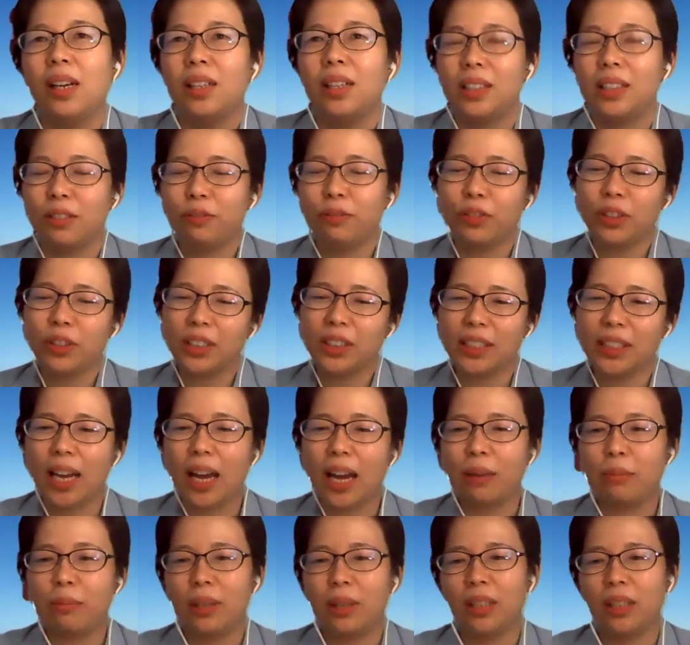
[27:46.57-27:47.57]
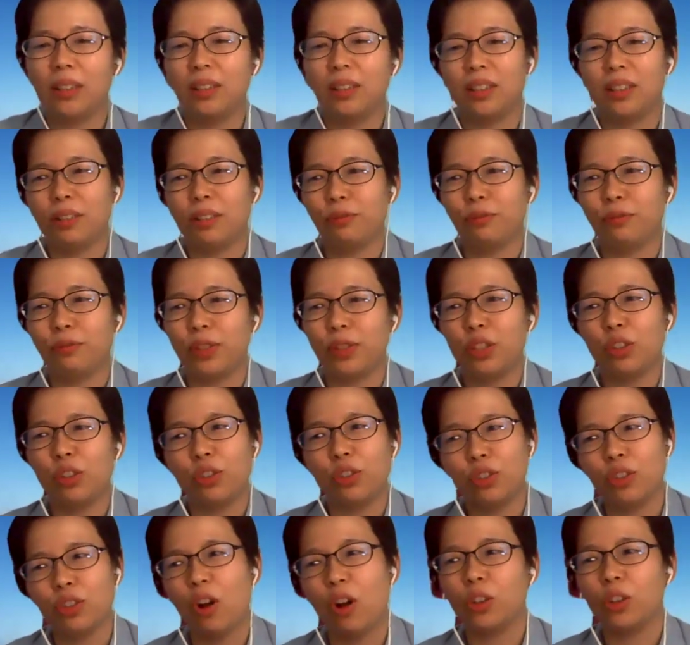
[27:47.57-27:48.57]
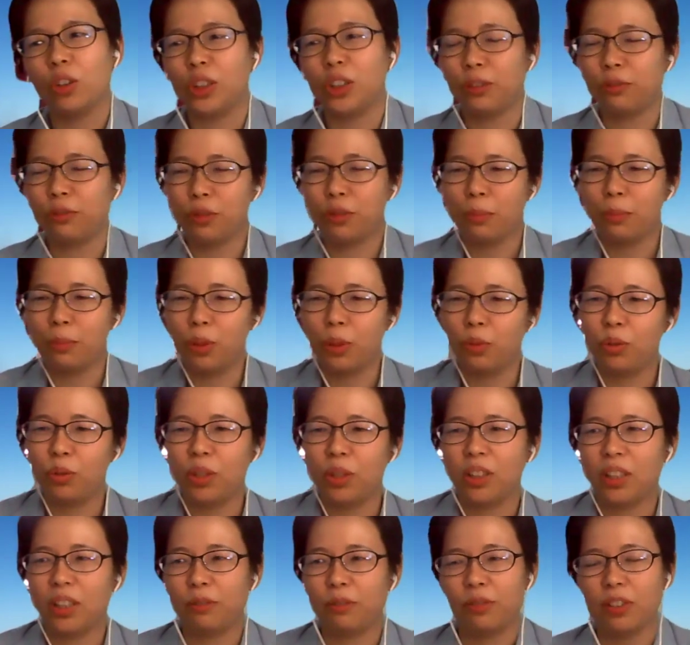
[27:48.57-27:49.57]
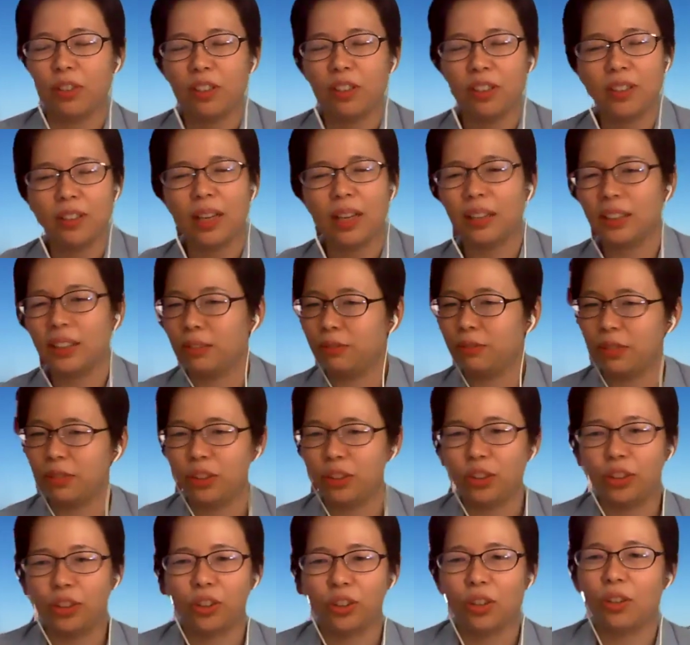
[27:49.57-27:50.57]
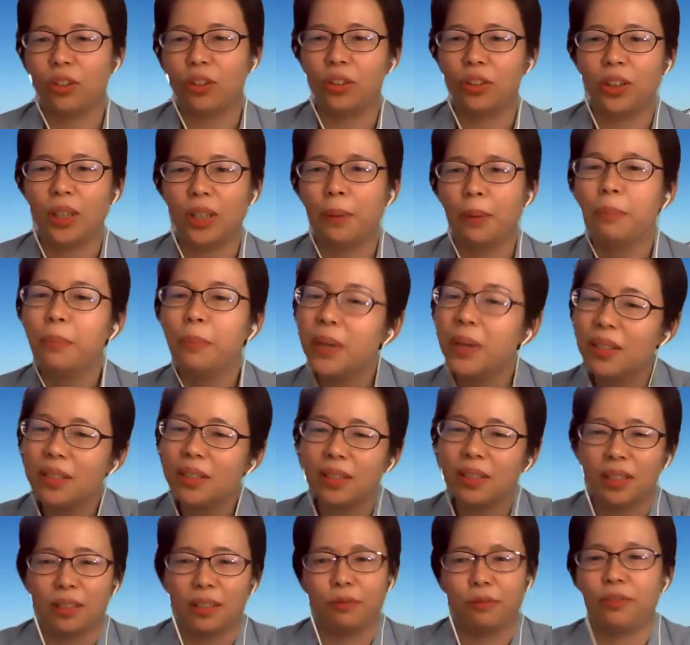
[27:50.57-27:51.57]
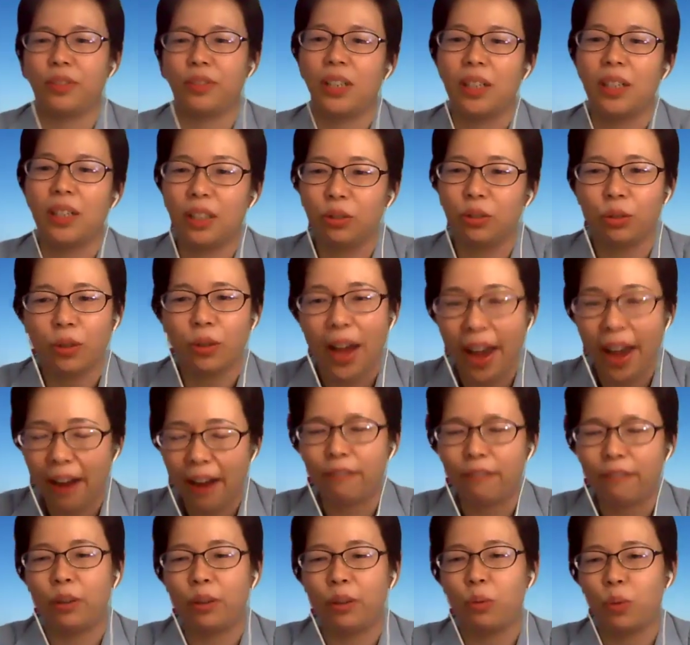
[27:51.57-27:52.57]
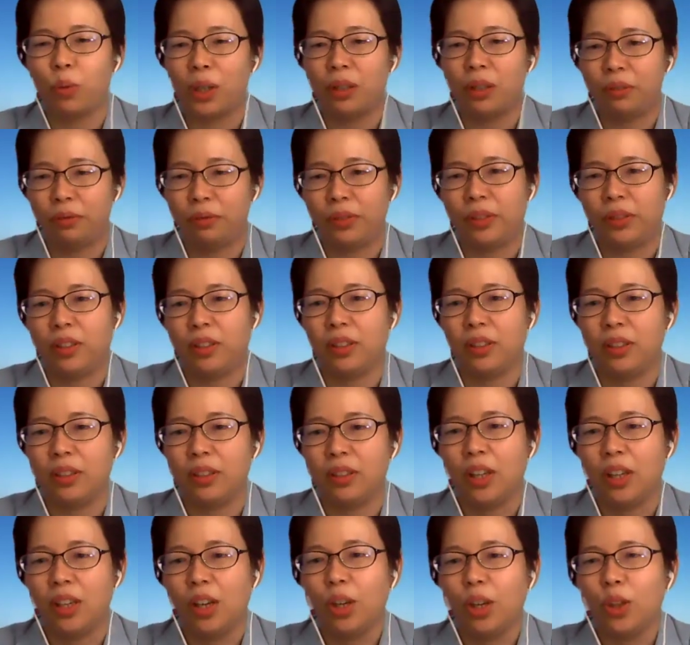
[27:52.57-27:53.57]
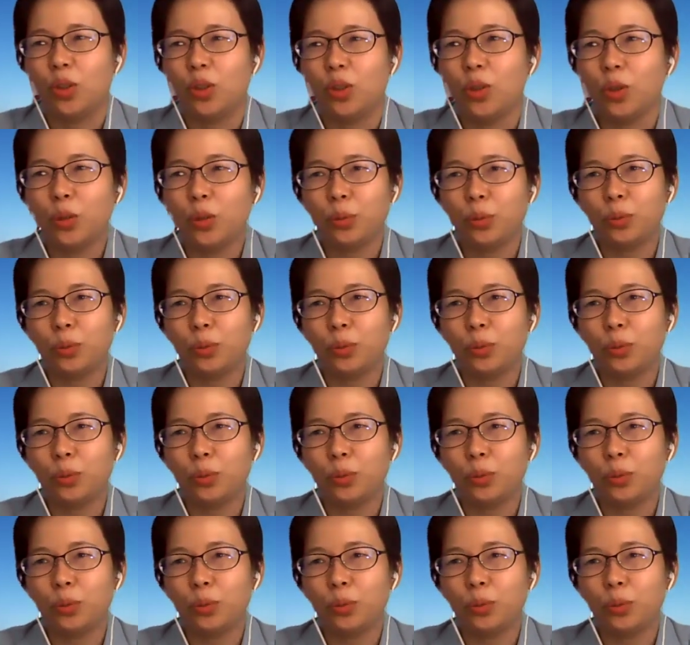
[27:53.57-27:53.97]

Different timing, different song, different music, different style, different genre. It means differently to every one of us. So do